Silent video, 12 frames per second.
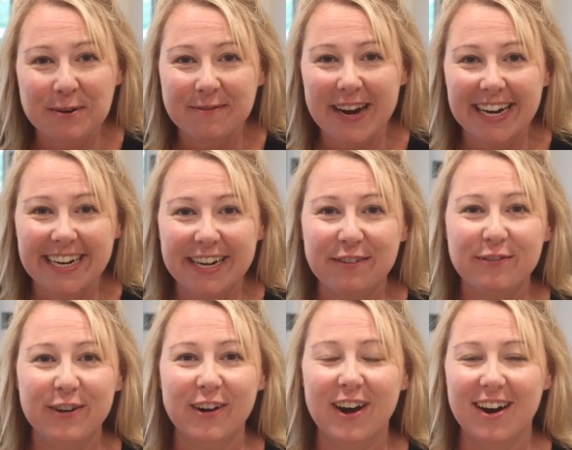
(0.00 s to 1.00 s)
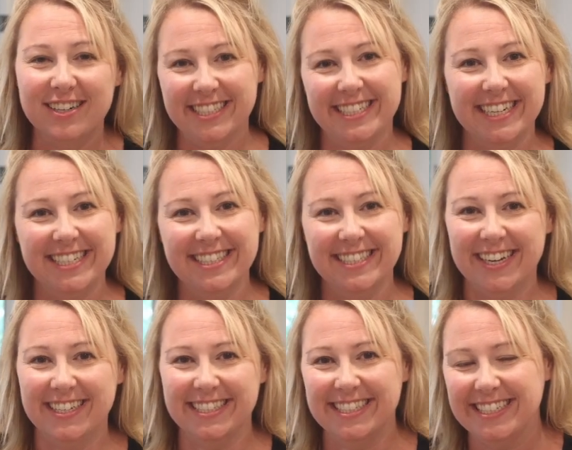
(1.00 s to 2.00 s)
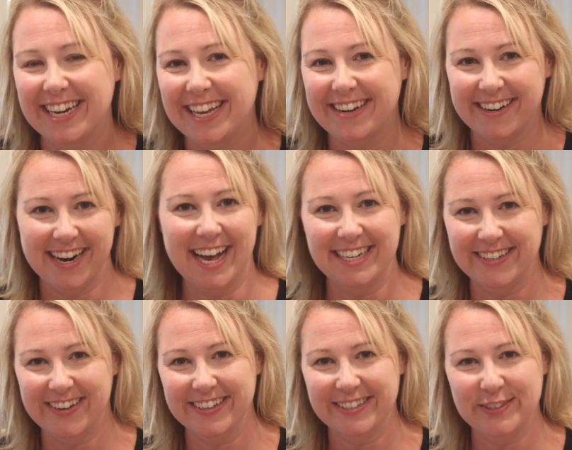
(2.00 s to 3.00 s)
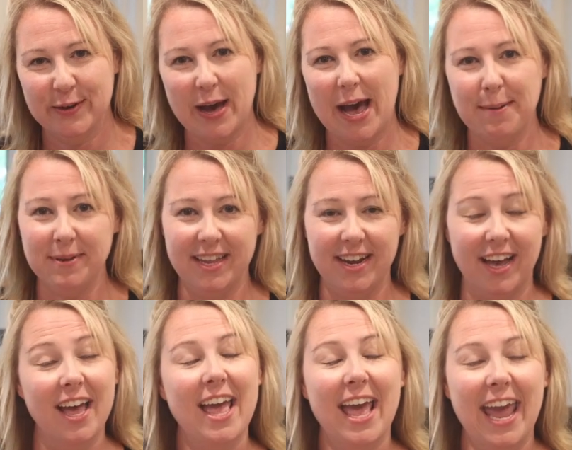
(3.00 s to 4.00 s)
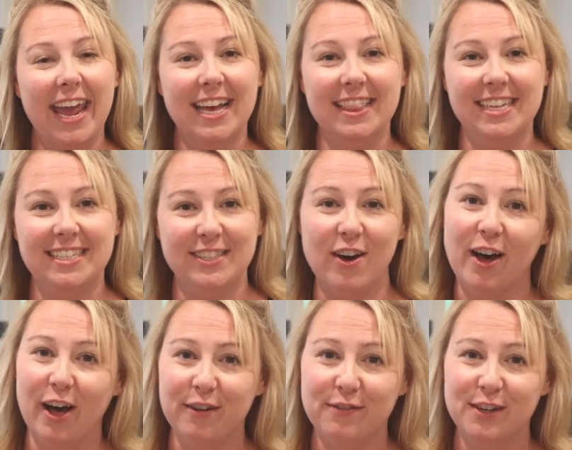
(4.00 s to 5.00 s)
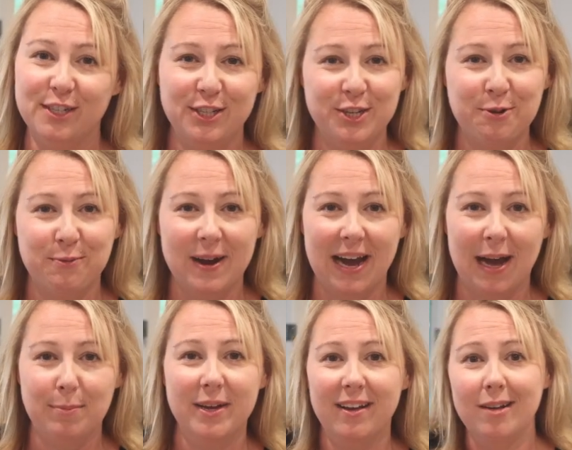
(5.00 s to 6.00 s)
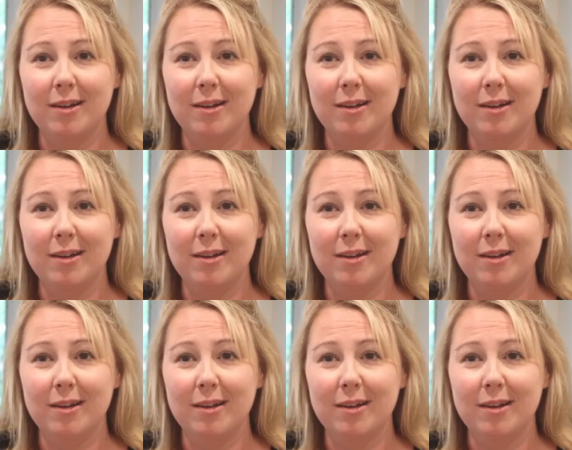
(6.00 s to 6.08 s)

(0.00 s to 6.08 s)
We're ready for our chicken sausage and our hot dog. So I'm gonna hand these off to Rob.